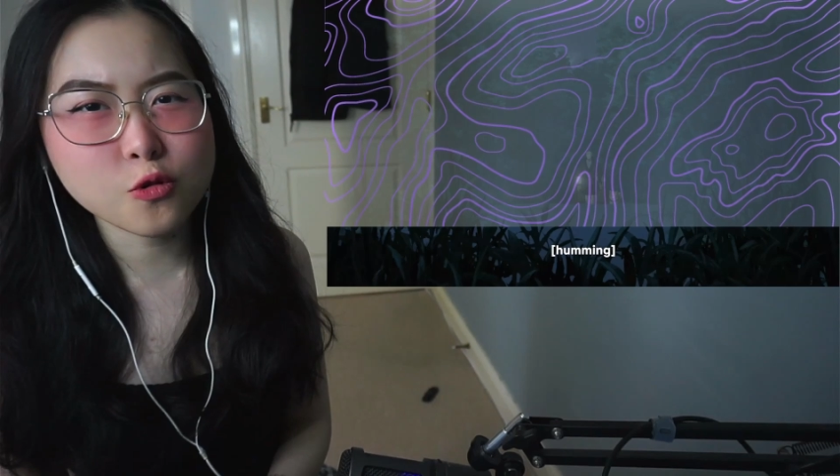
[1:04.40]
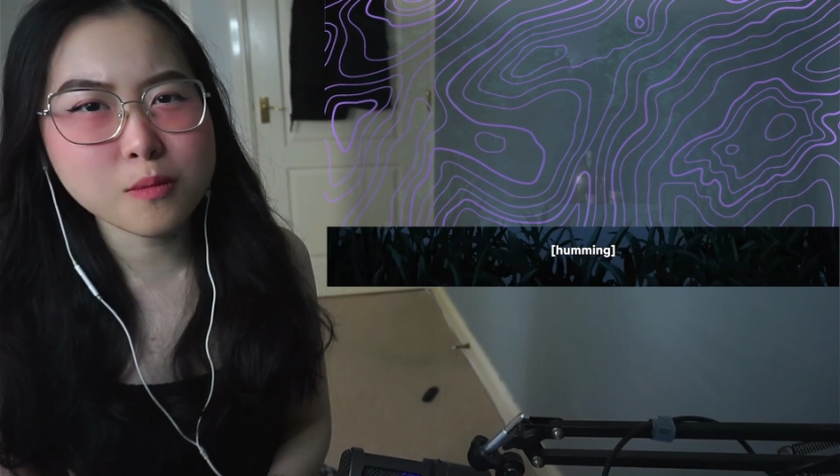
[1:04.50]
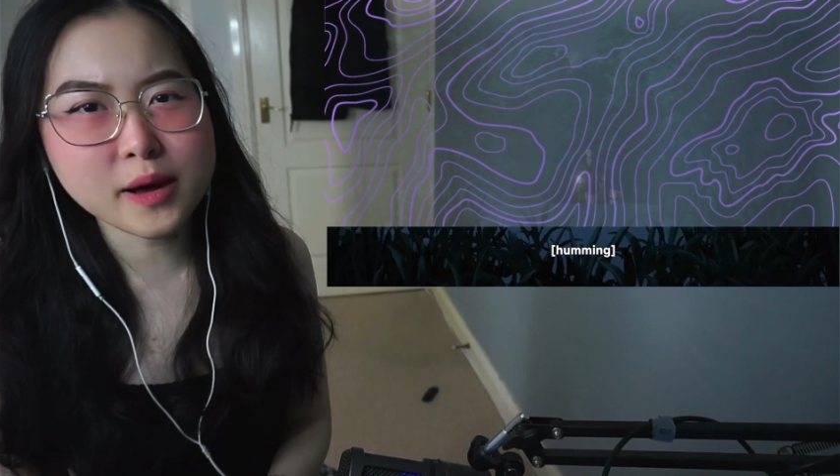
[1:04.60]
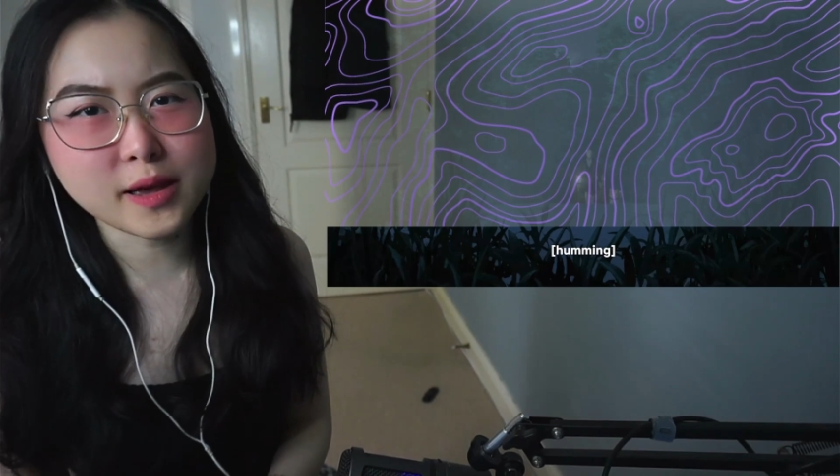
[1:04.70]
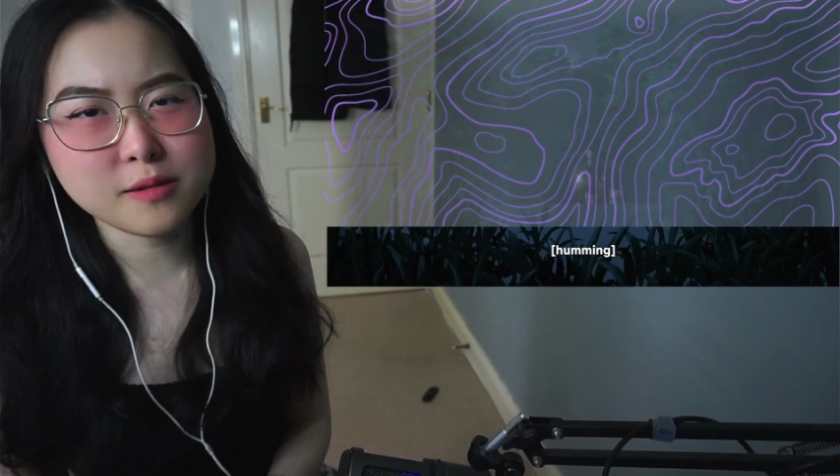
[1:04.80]

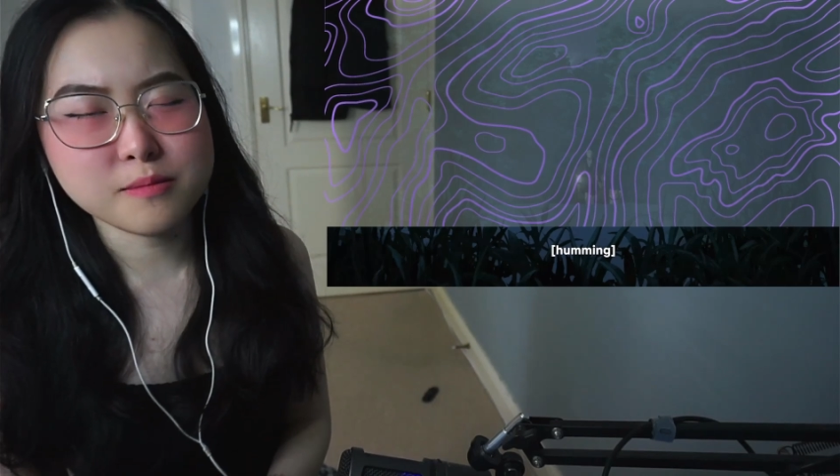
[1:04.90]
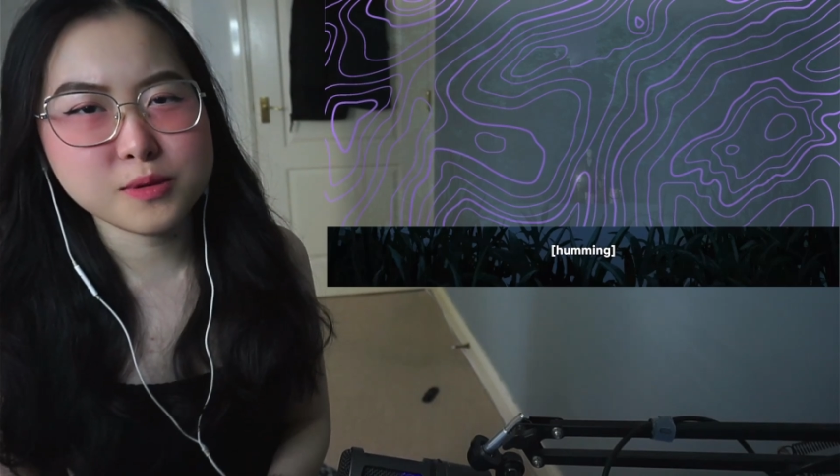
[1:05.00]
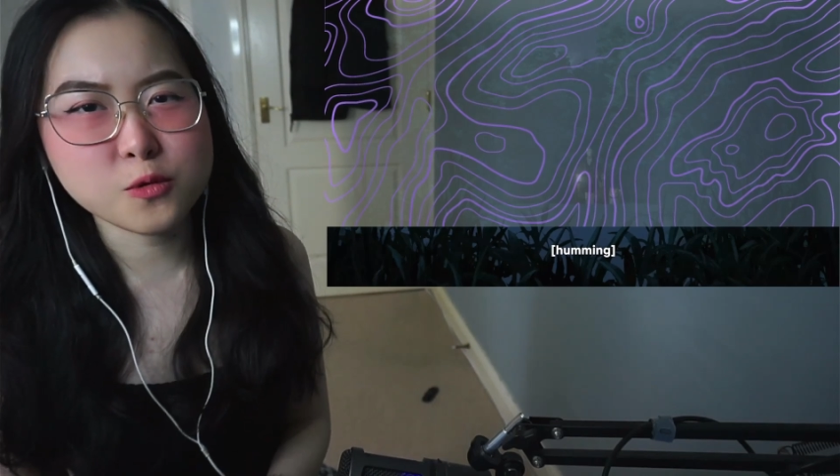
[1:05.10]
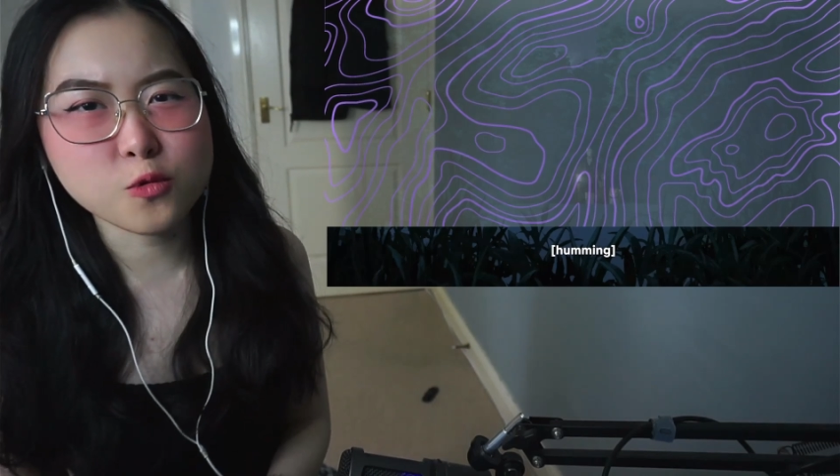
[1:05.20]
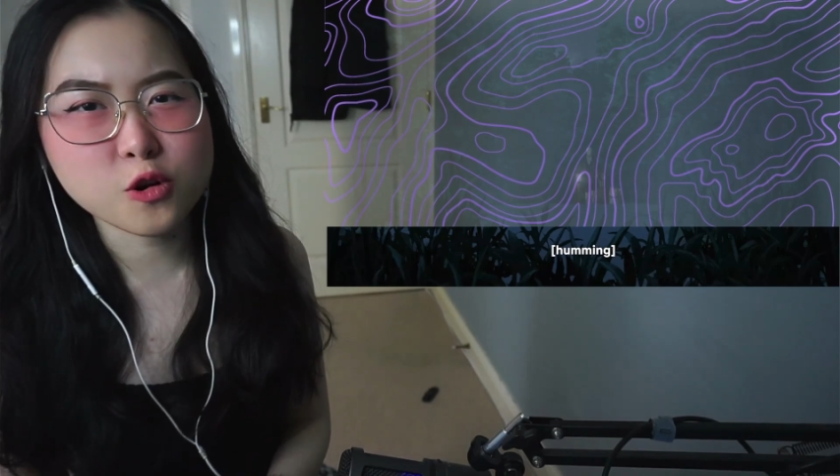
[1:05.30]
might
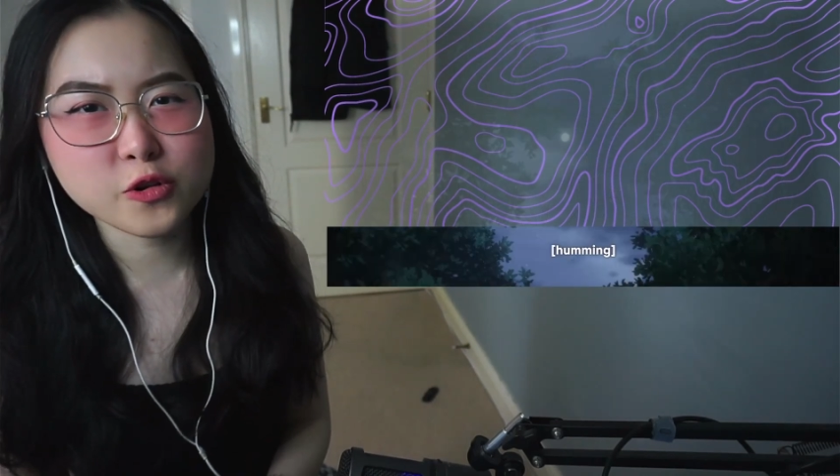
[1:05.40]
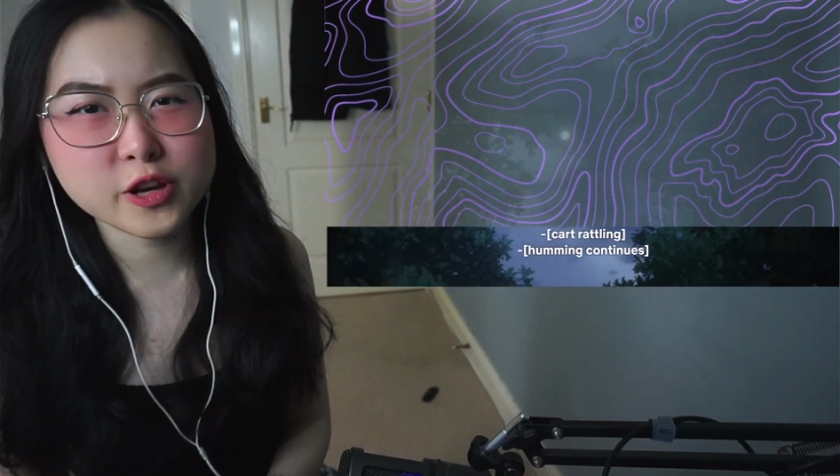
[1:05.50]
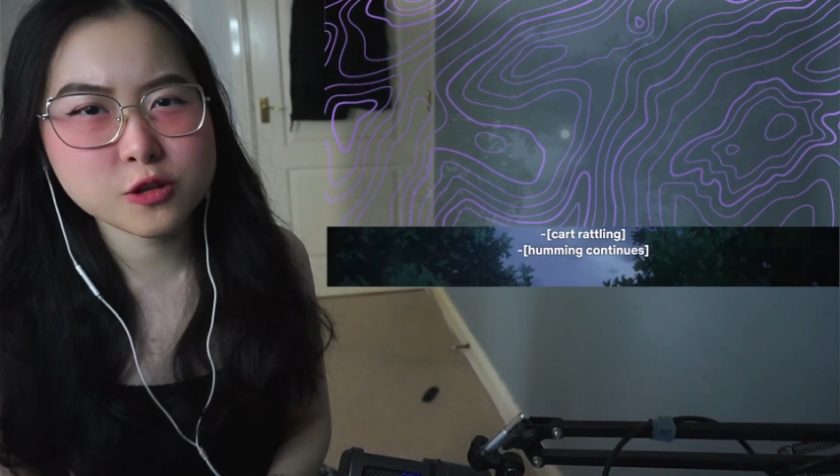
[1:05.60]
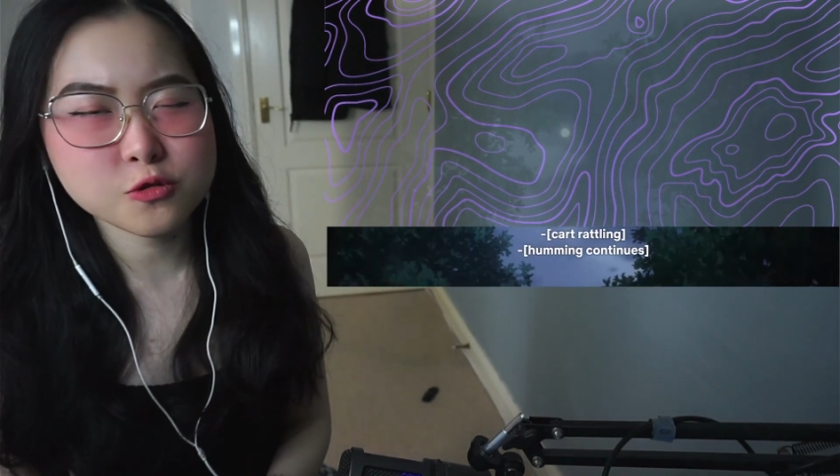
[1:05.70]
be worrying too